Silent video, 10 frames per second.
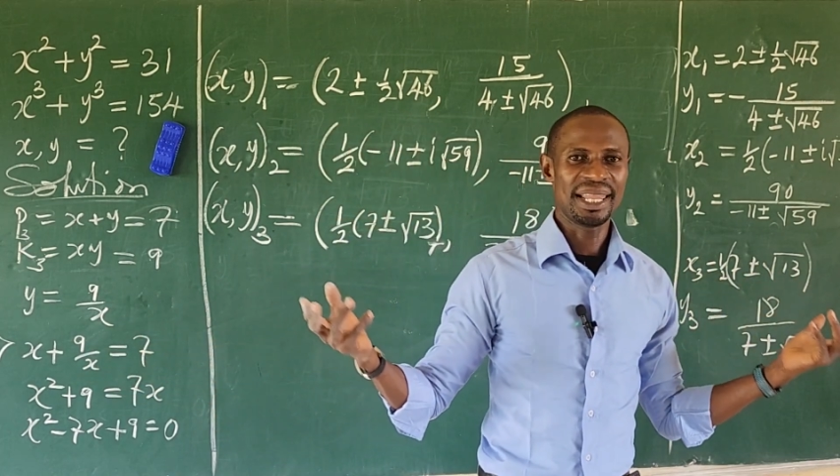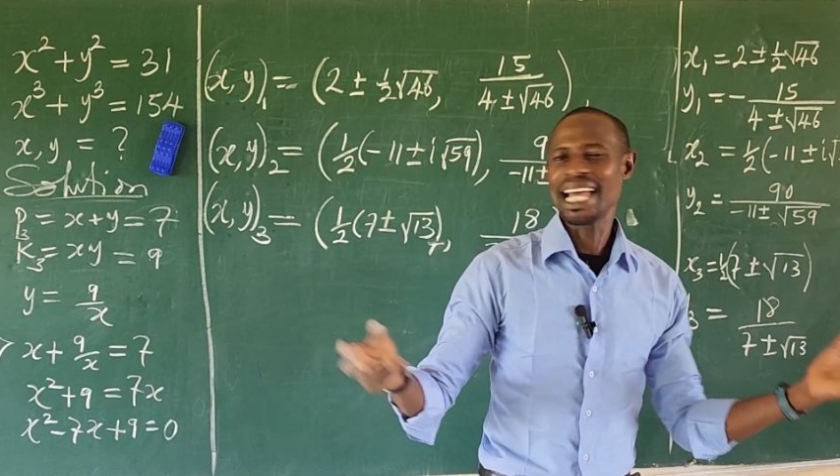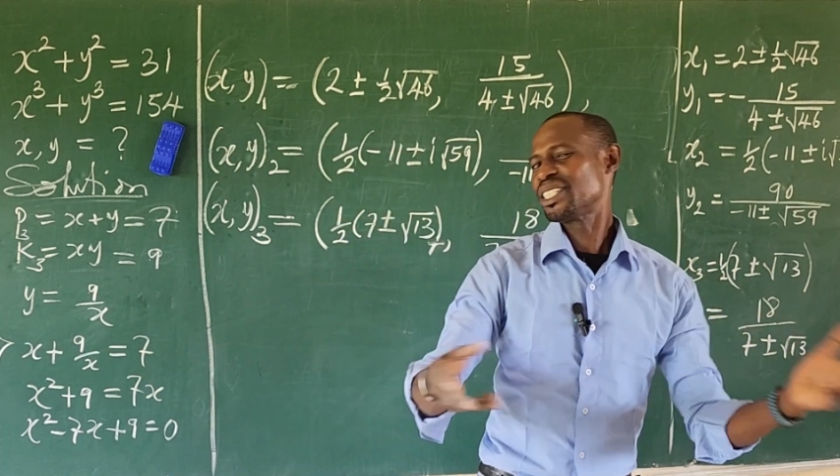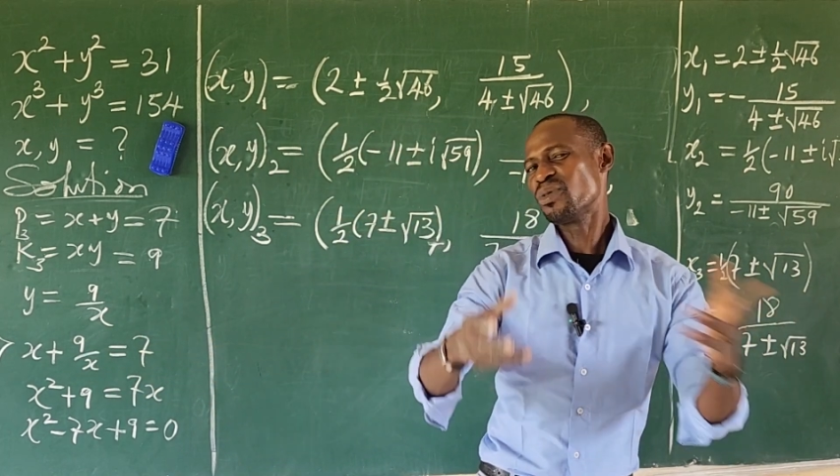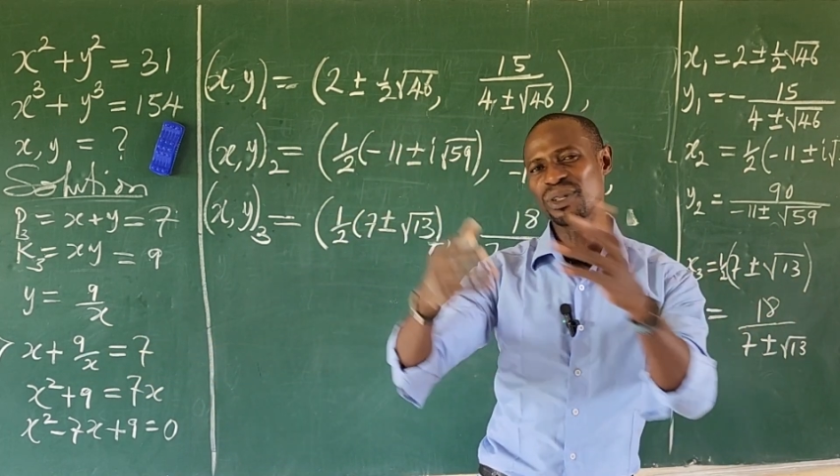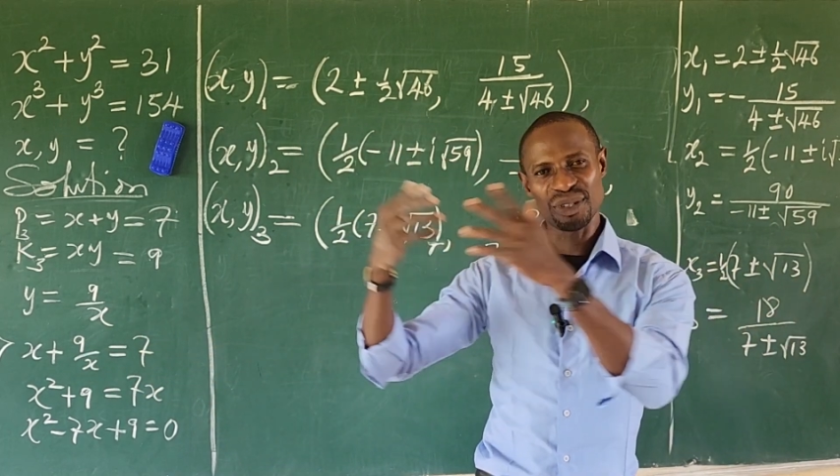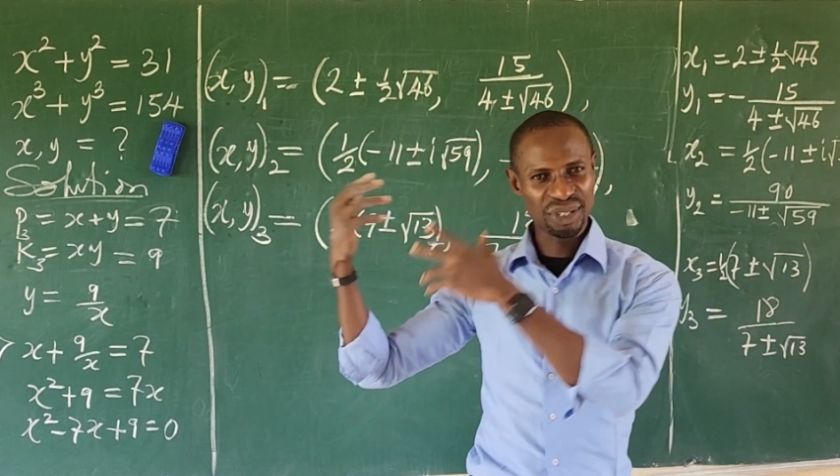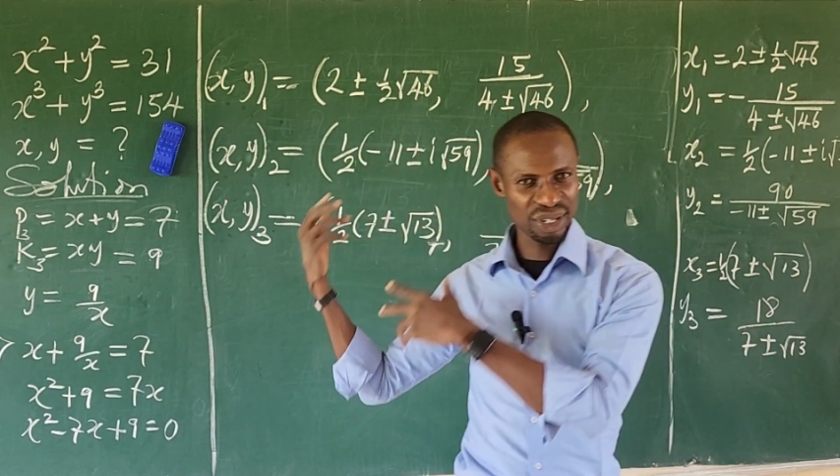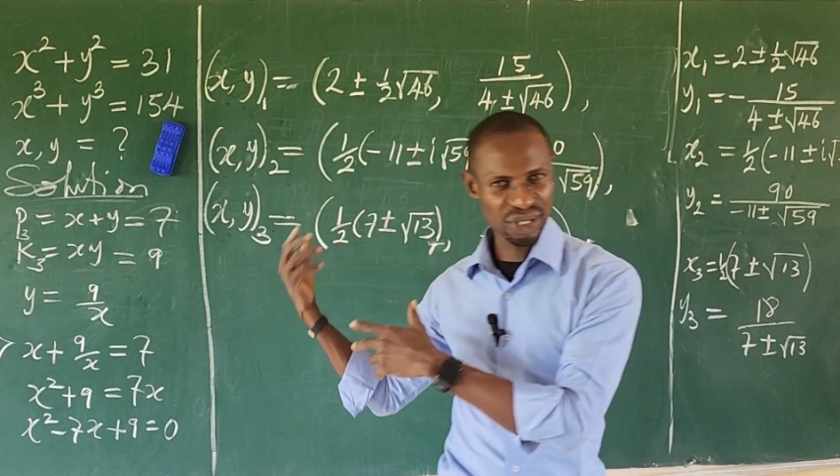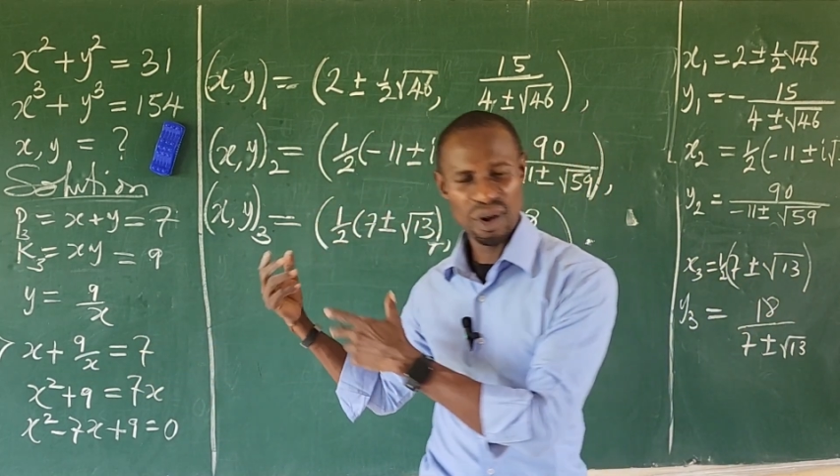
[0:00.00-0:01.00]
like the one you
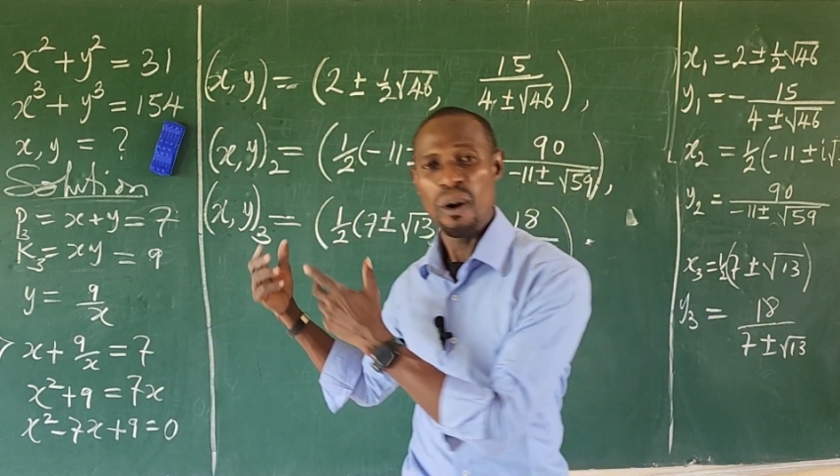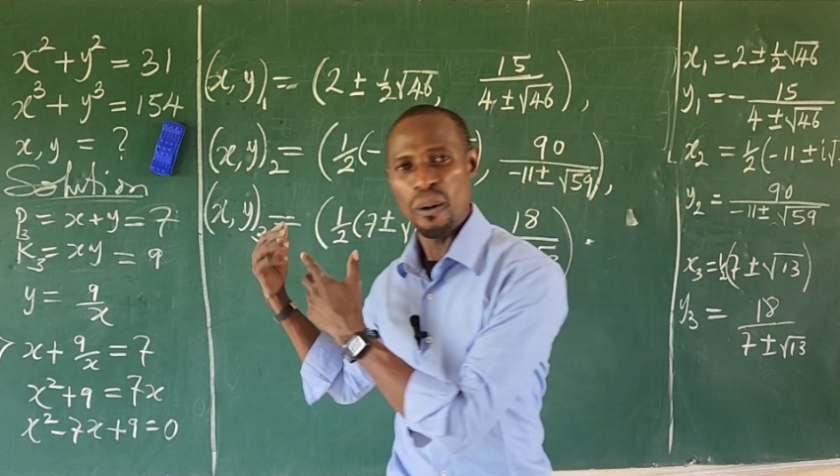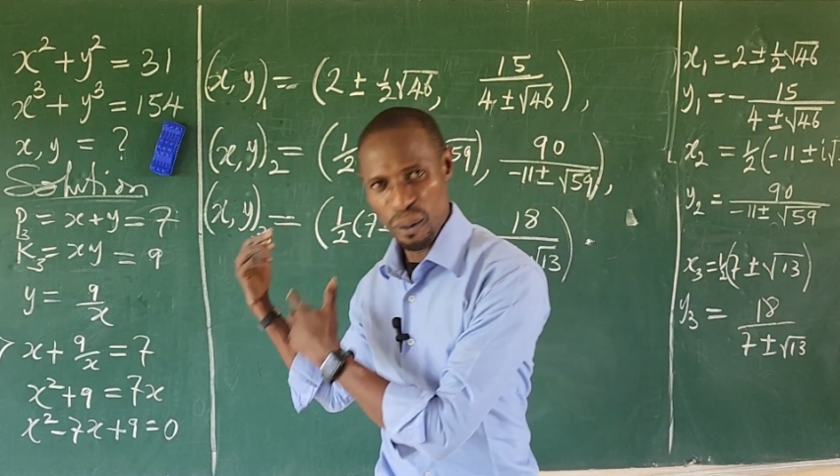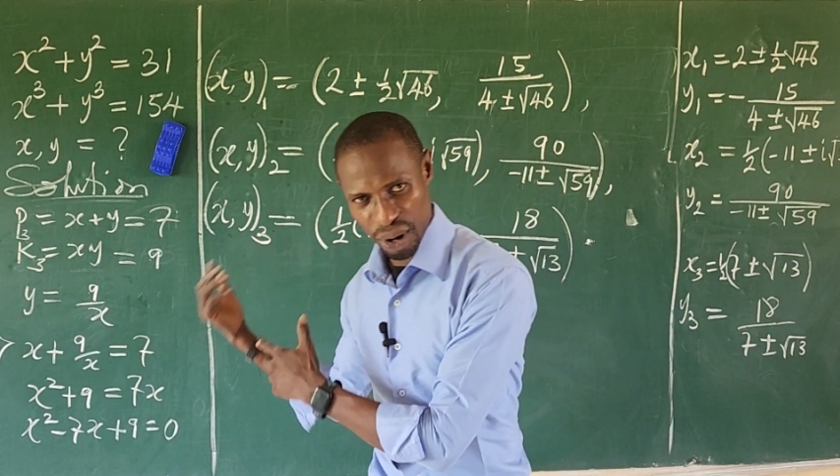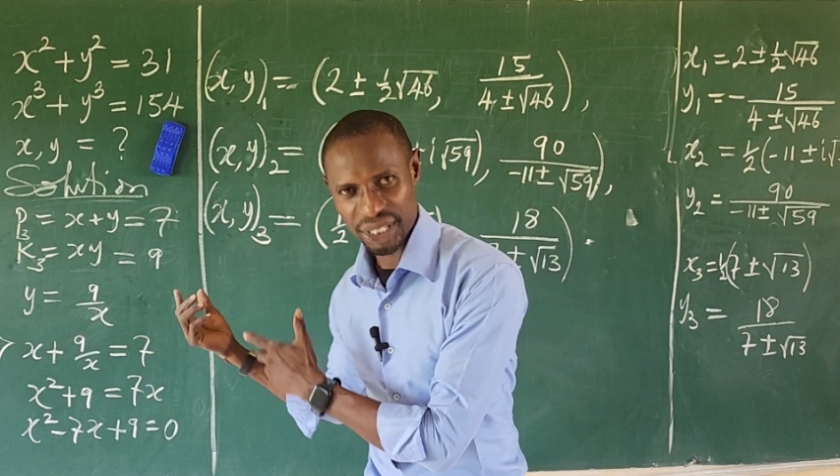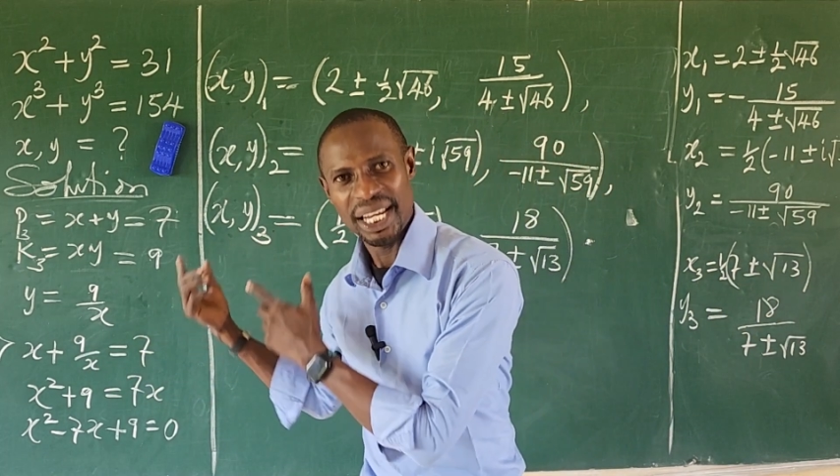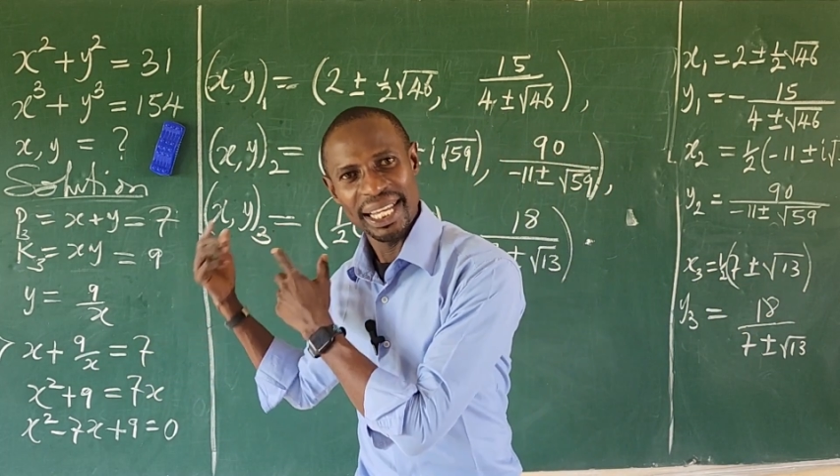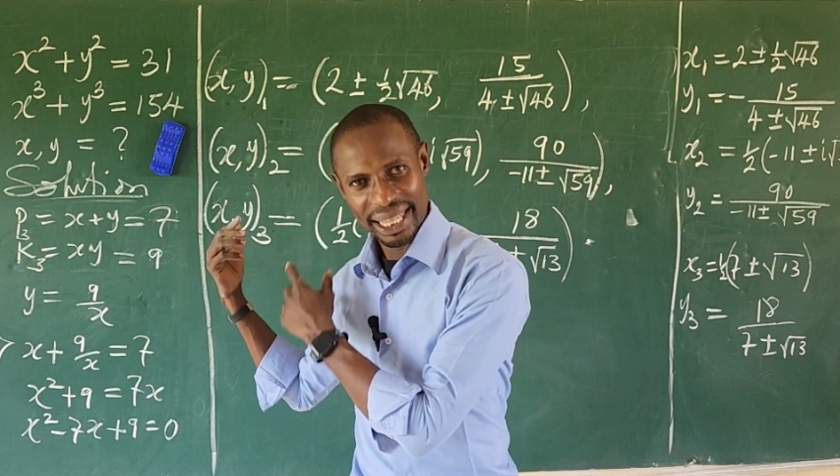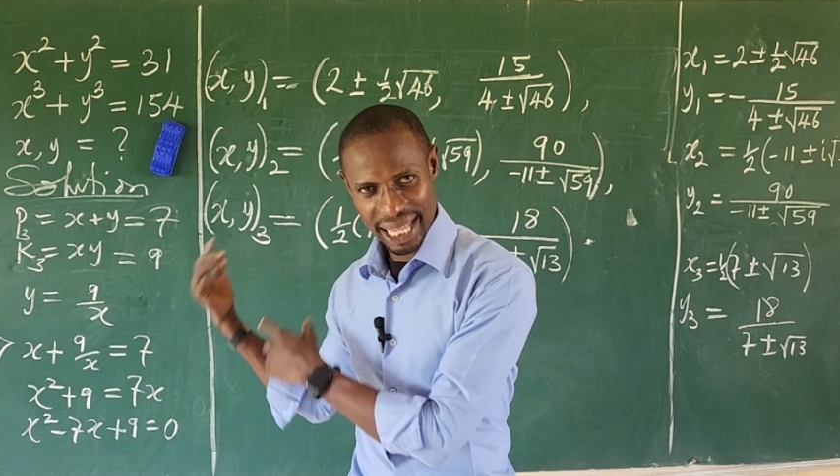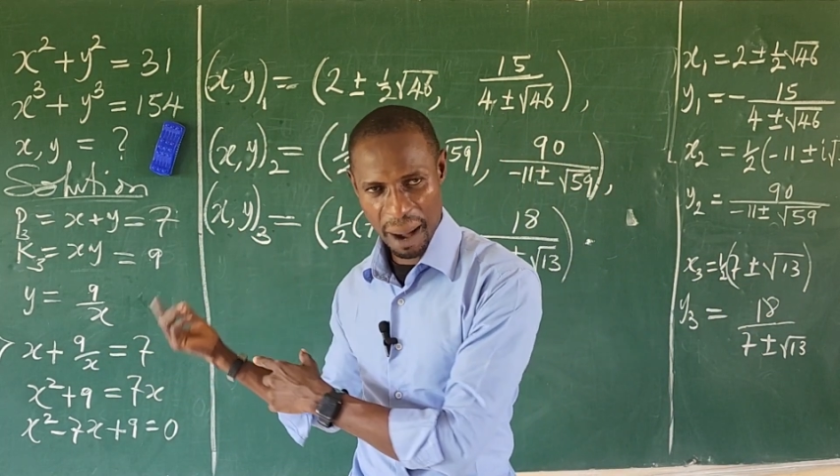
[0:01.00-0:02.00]
just watched
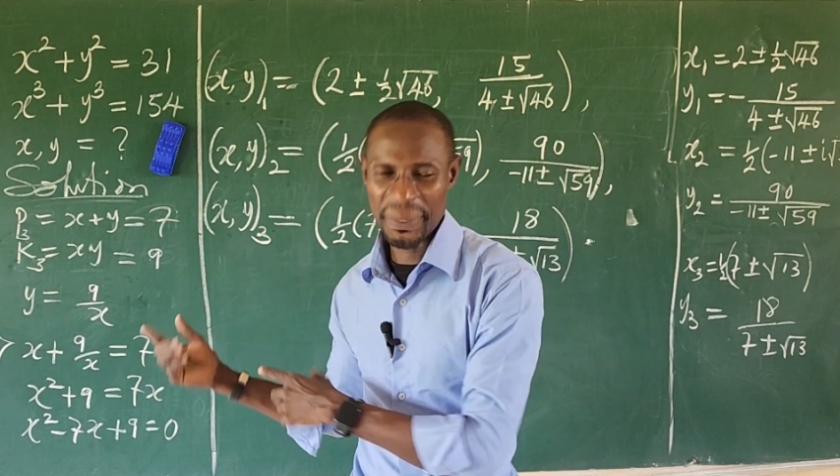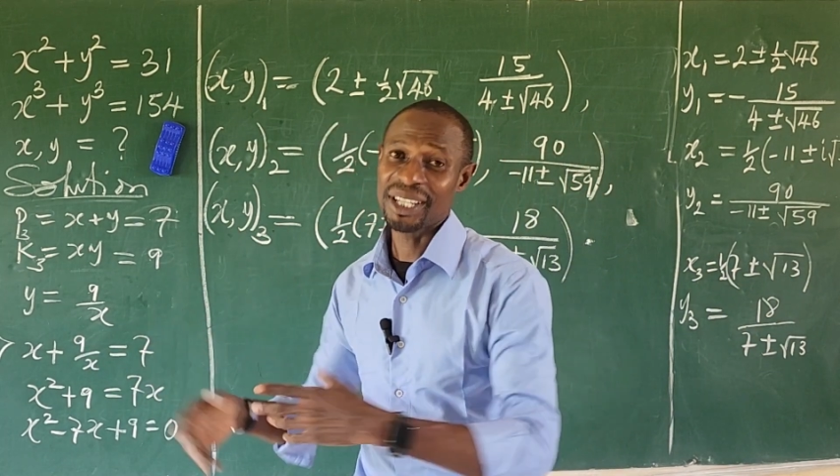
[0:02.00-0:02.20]
now.